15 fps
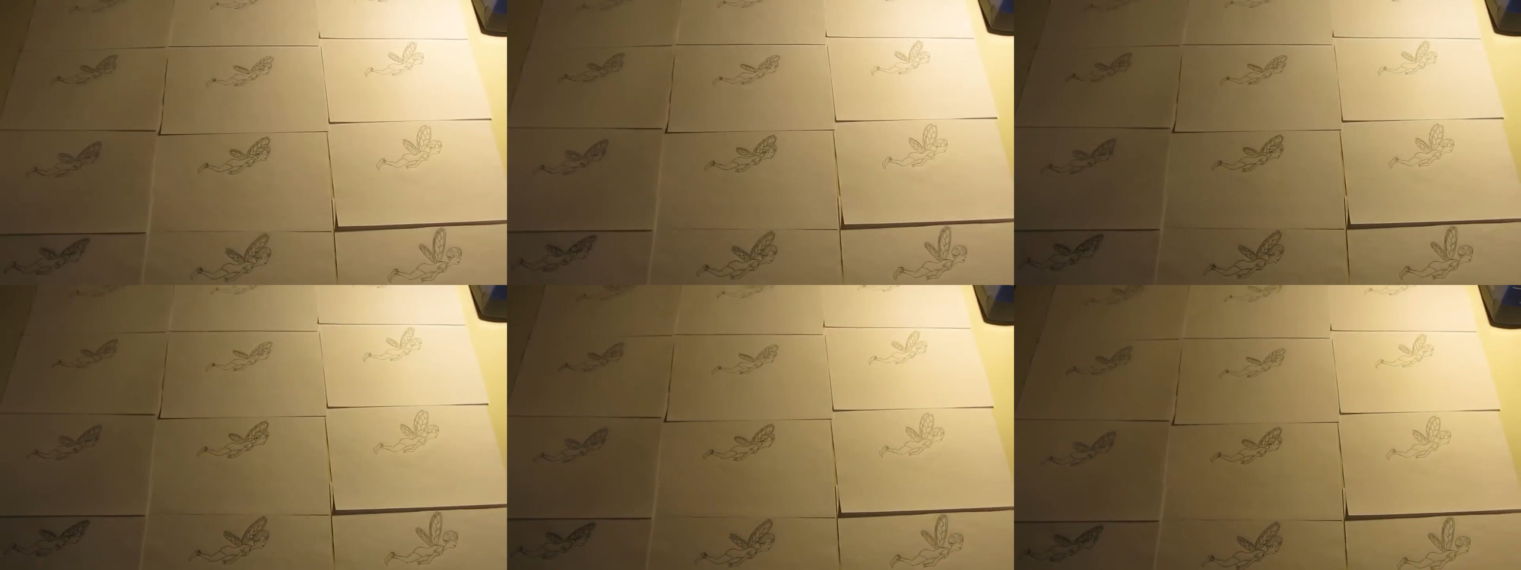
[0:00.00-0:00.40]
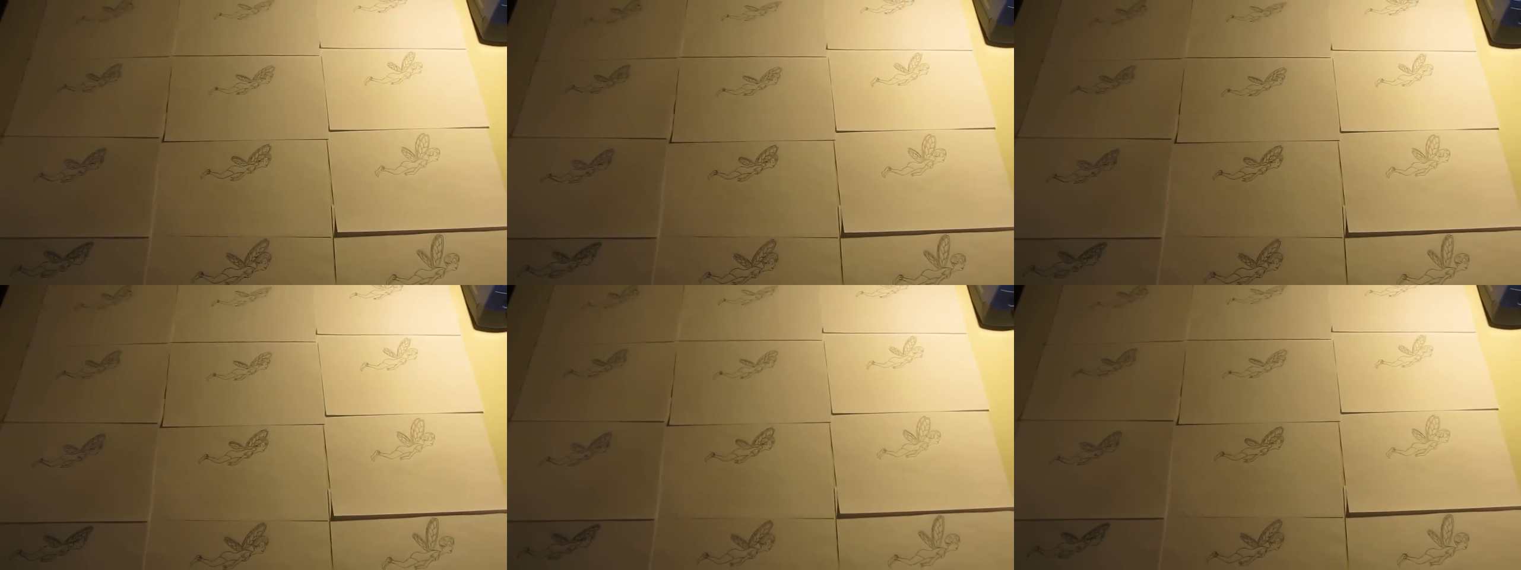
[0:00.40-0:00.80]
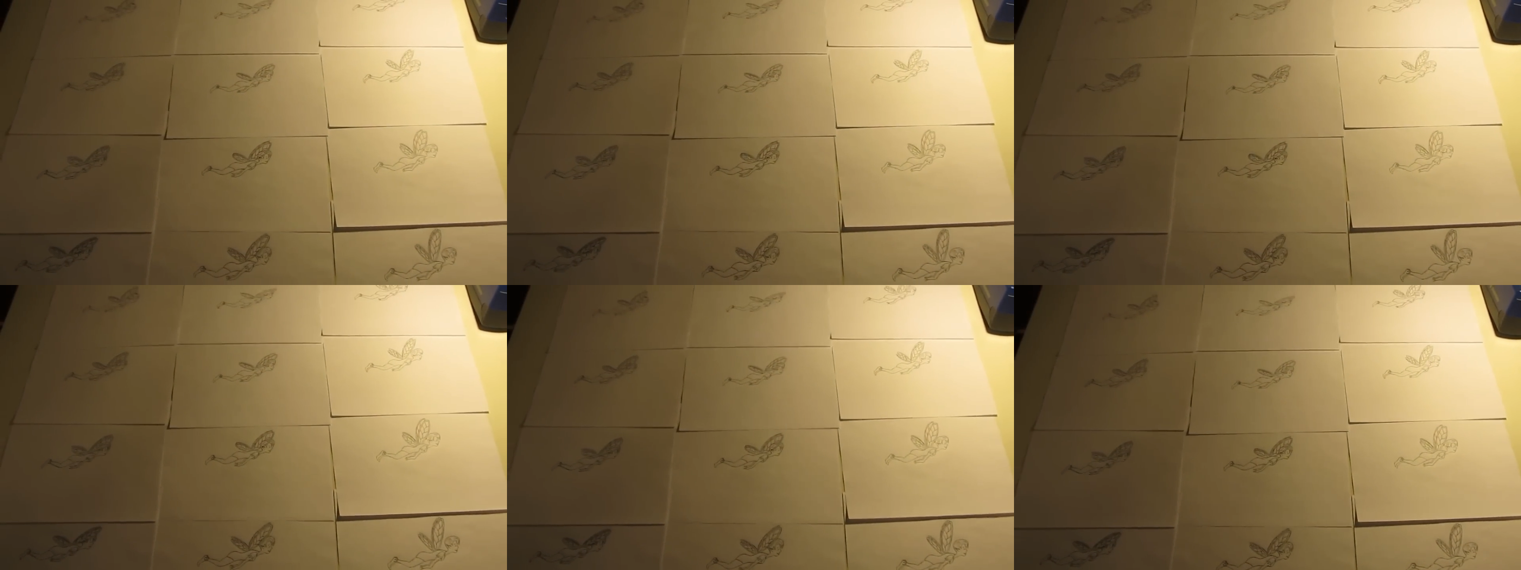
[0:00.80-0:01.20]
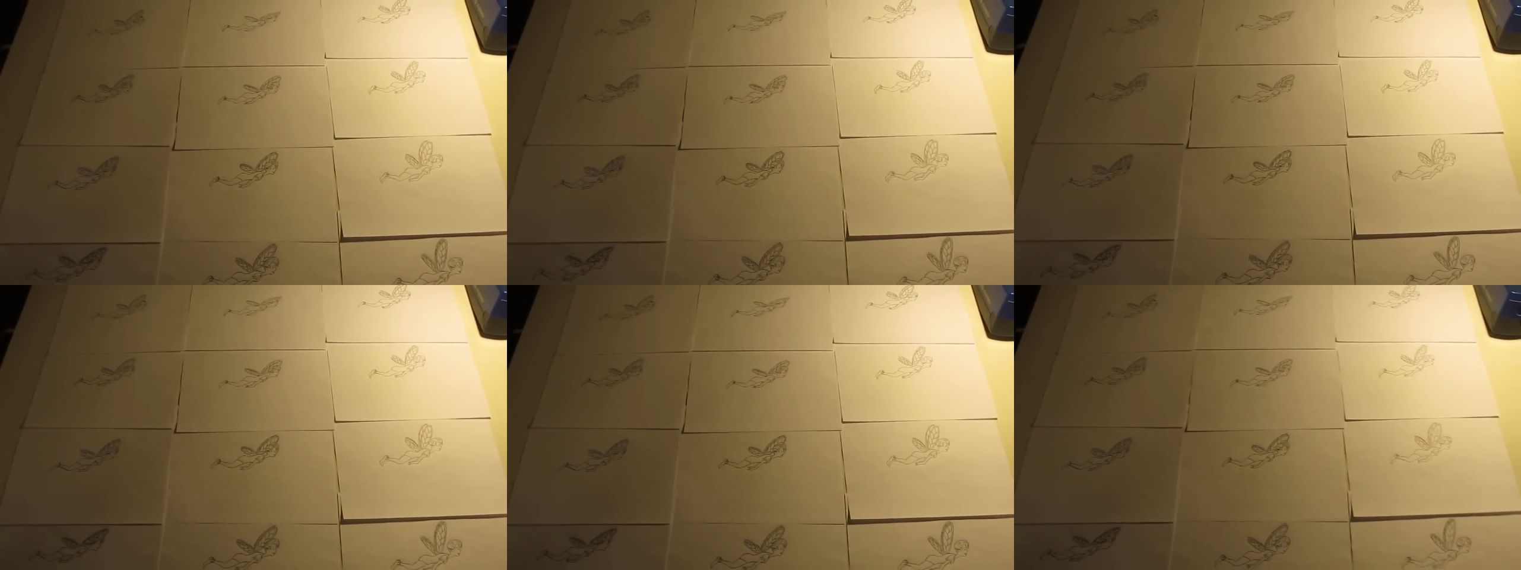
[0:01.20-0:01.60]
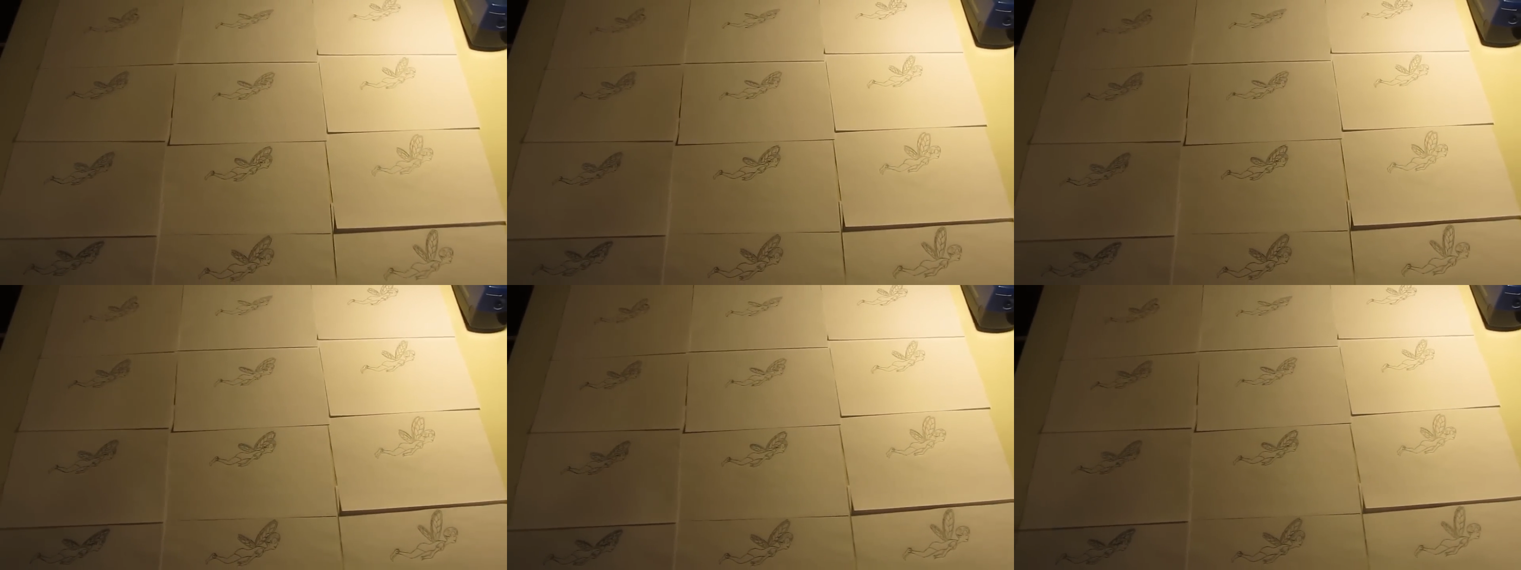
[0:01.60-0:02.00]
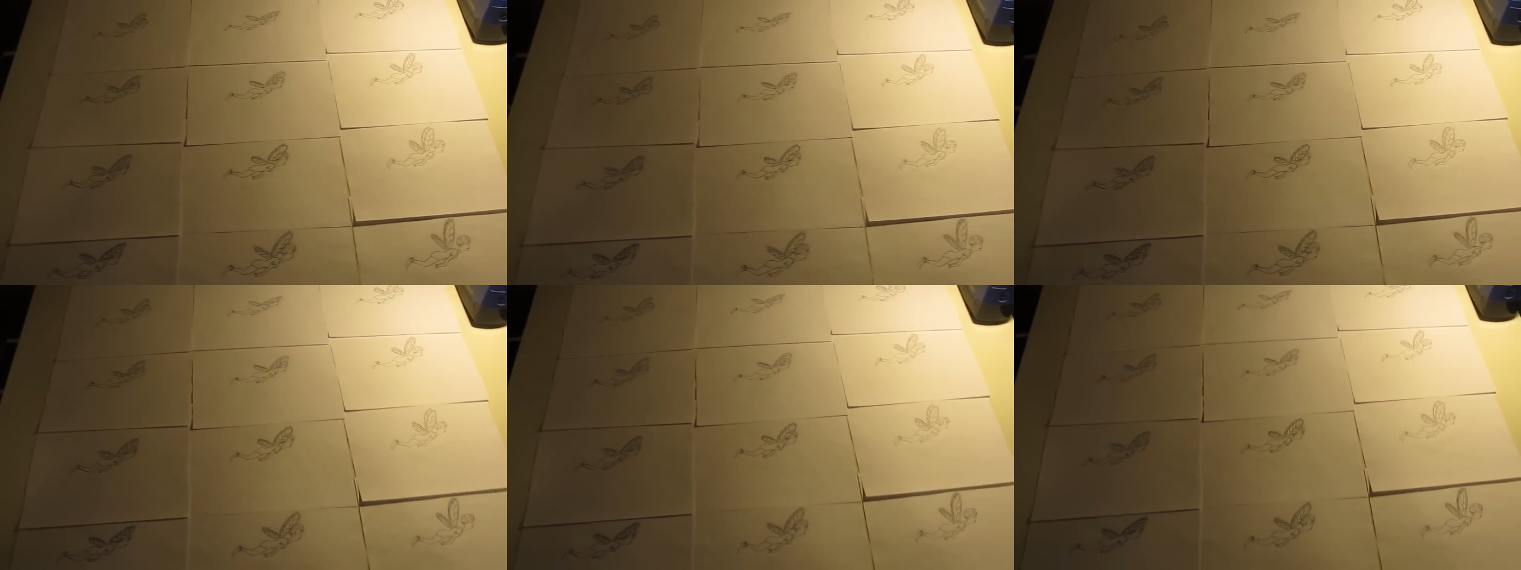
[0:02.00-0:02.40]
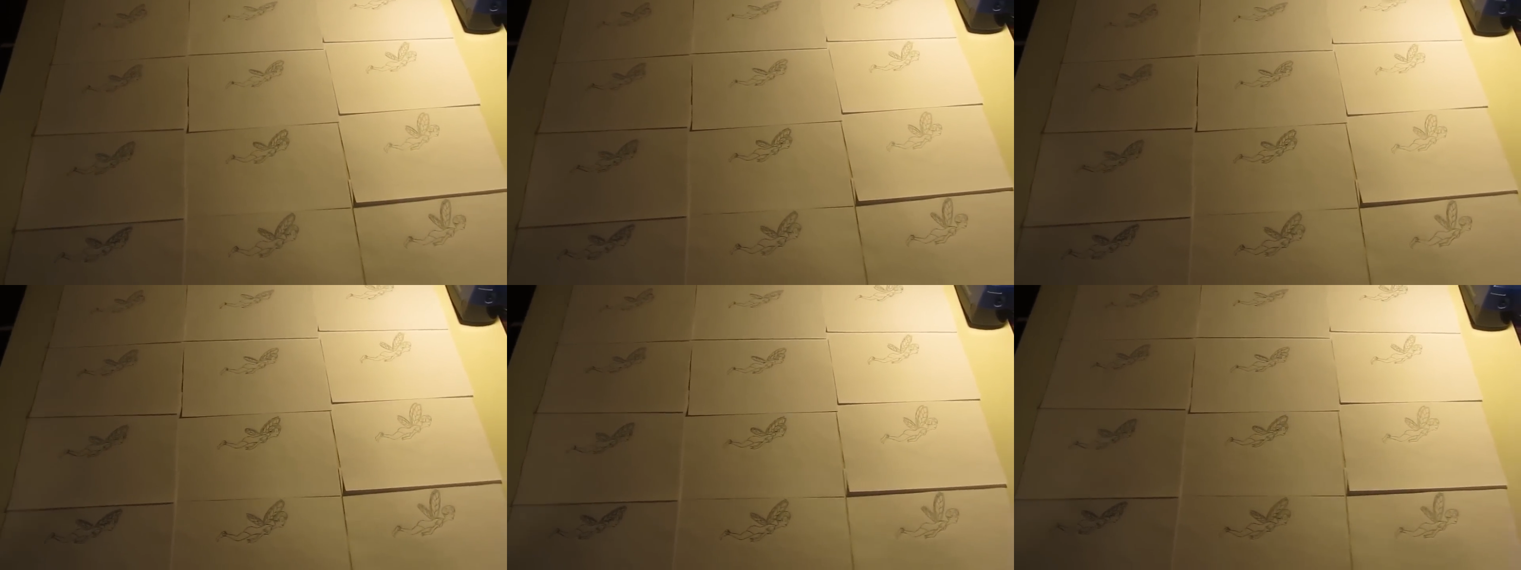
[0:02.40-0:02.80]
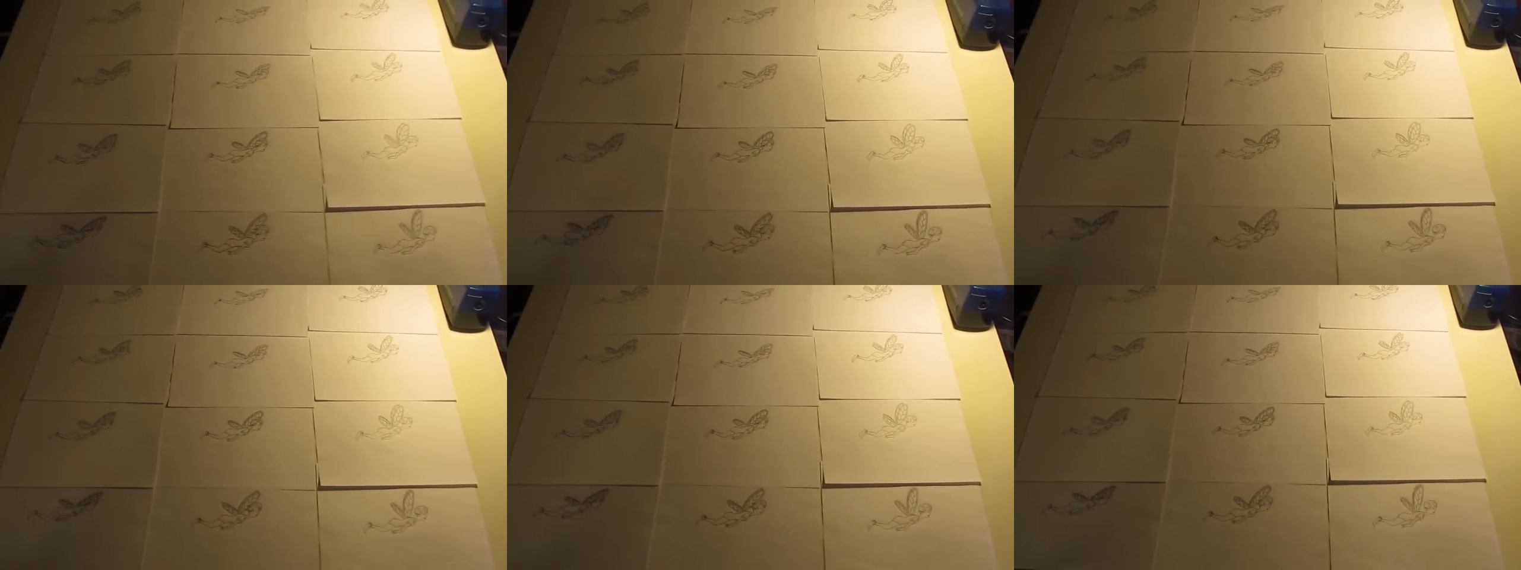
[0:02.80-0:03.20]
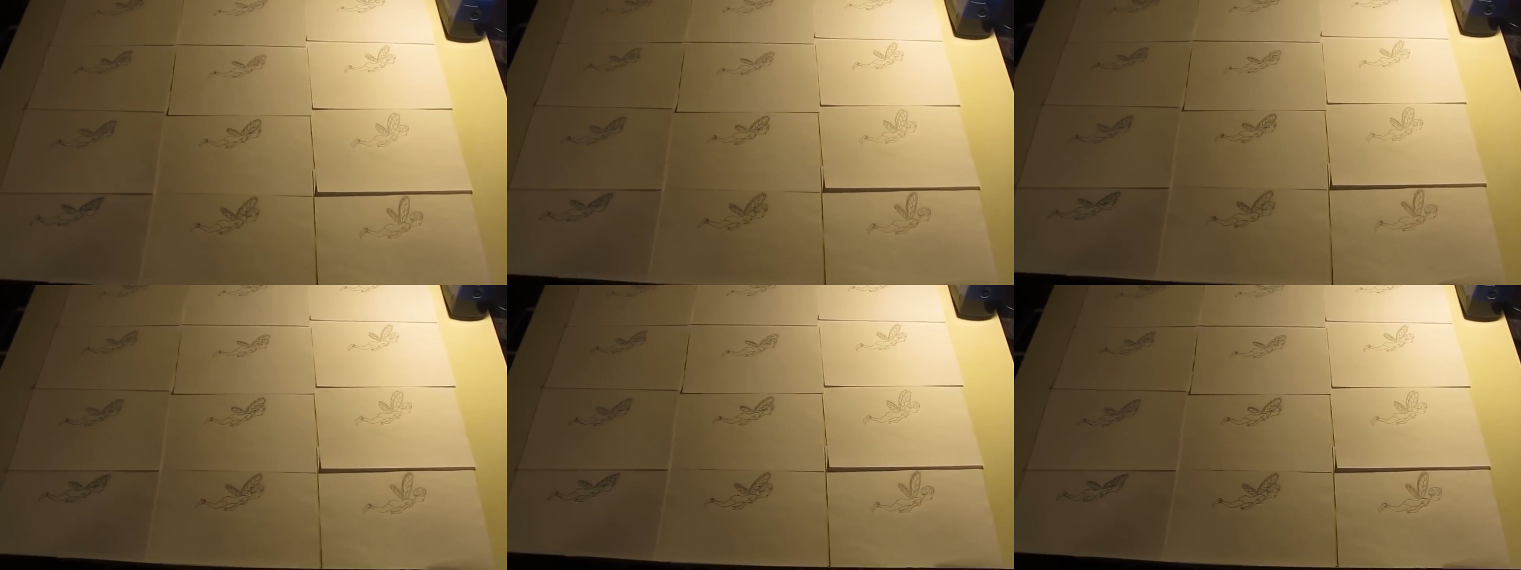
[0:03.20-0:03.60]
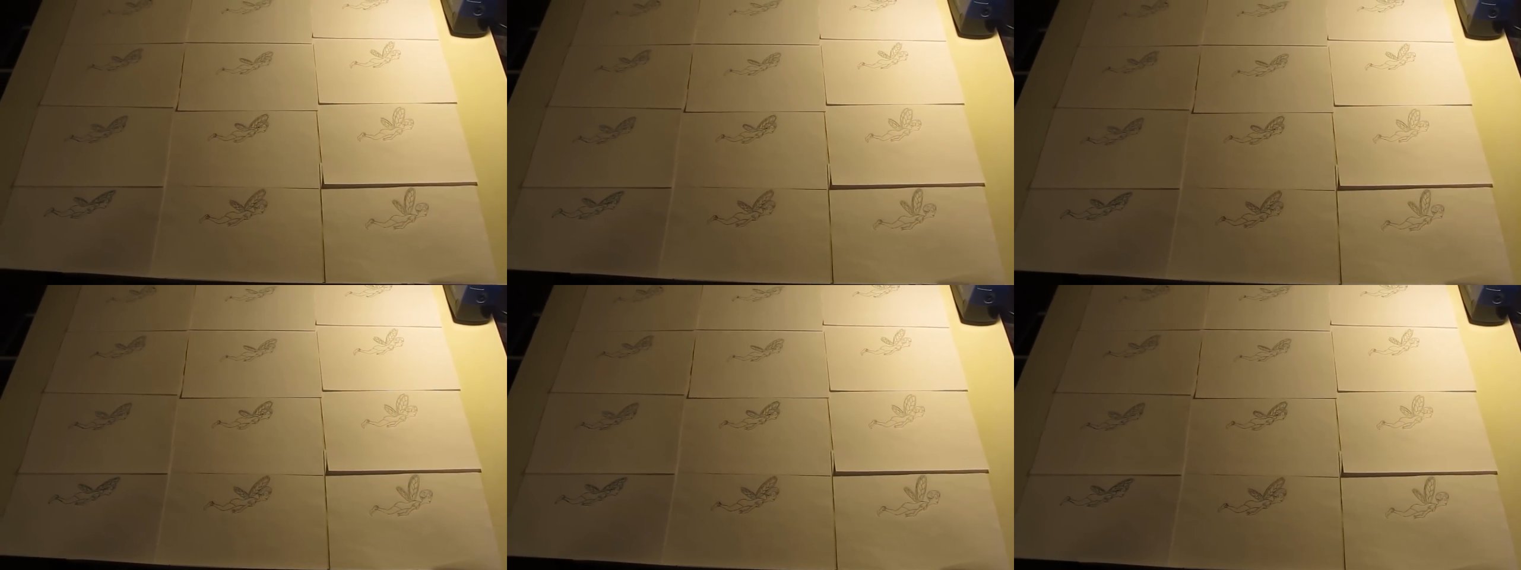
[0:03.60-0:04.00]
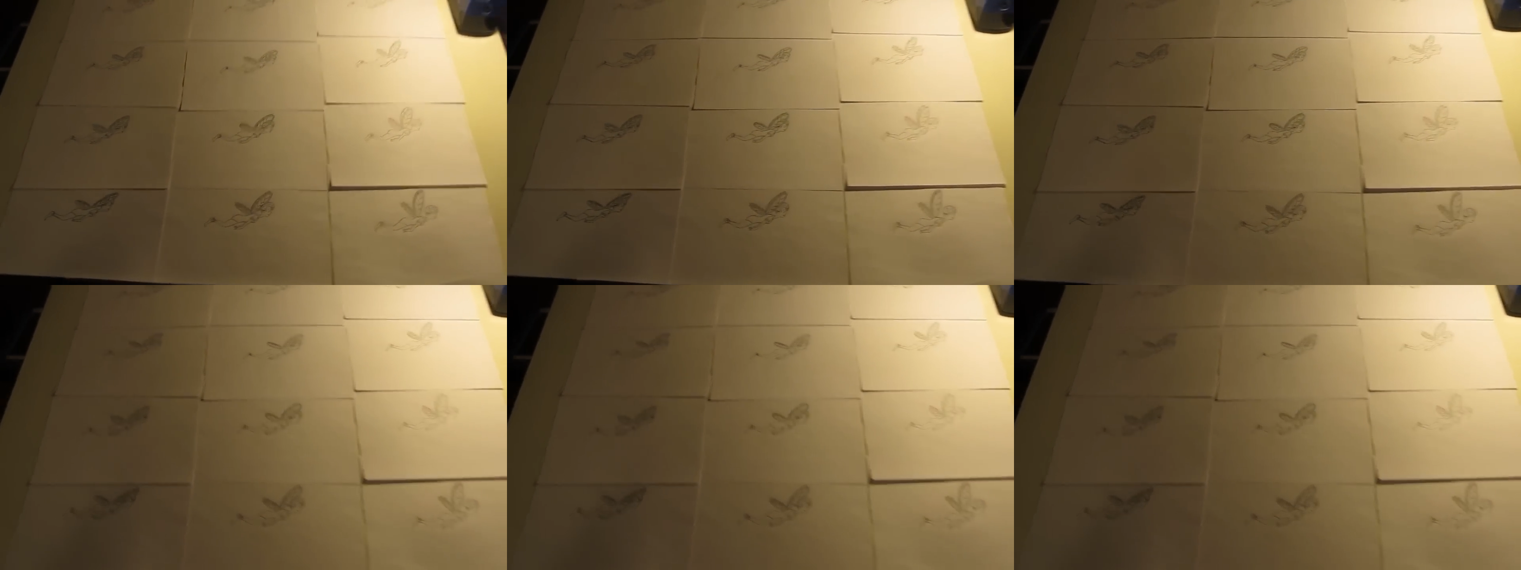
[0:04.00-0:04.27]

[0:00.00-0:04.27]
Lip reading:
[unreadable: no face in view]